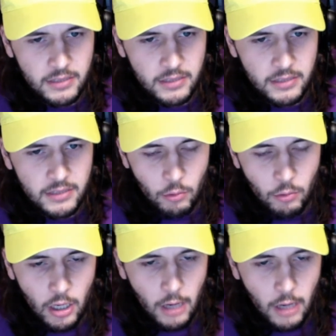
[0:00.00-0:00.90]
So I said,
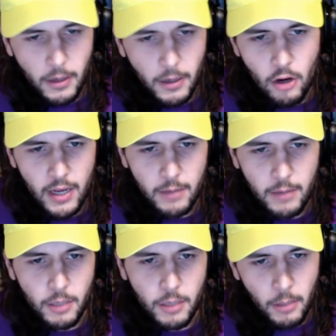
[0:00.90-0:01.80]
well, I'll probably go ahead and
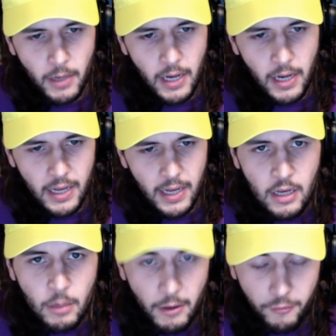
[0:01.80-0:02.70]
put him on my
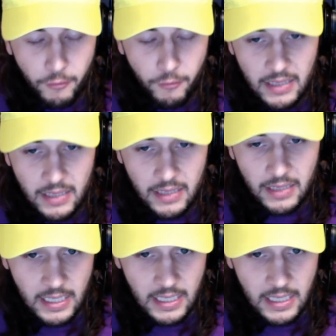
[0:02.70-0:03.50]
my fullbacks list.